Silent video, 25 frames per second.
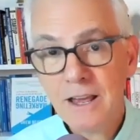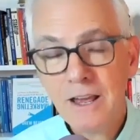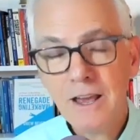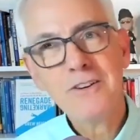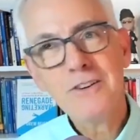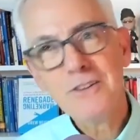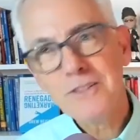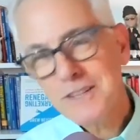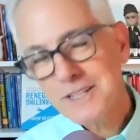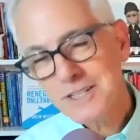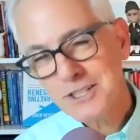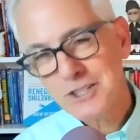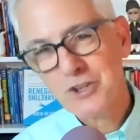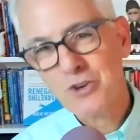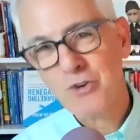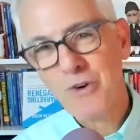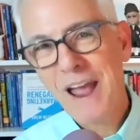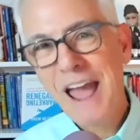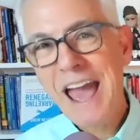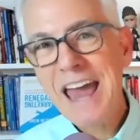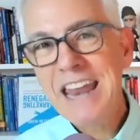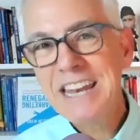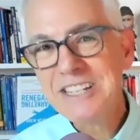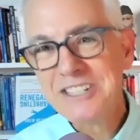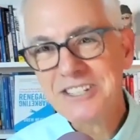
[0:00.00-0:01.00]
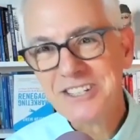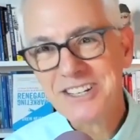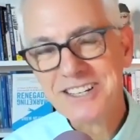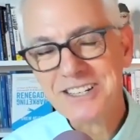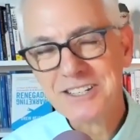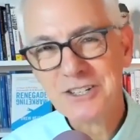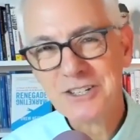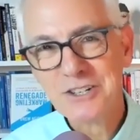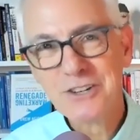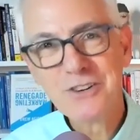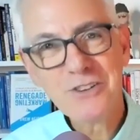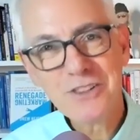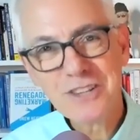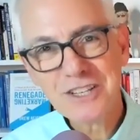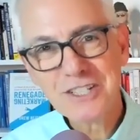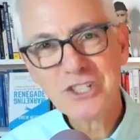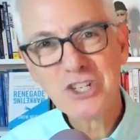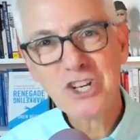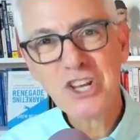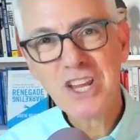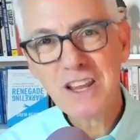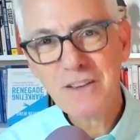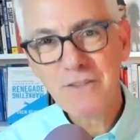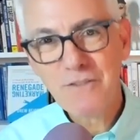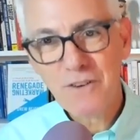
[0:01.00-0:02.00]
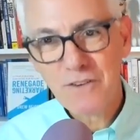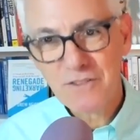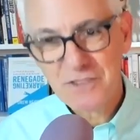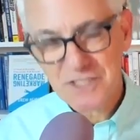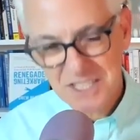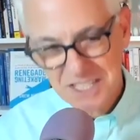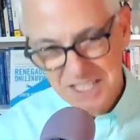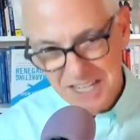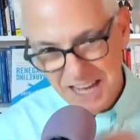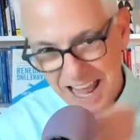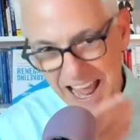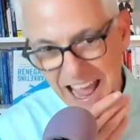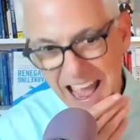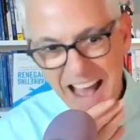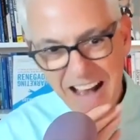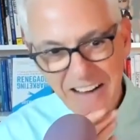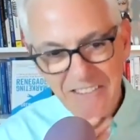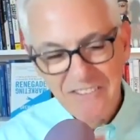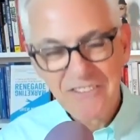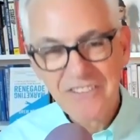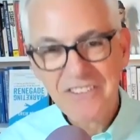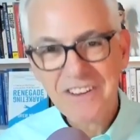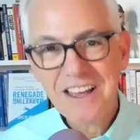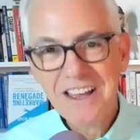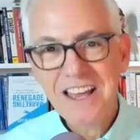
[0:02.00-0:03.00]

you're the strategist, you're the chief of staff.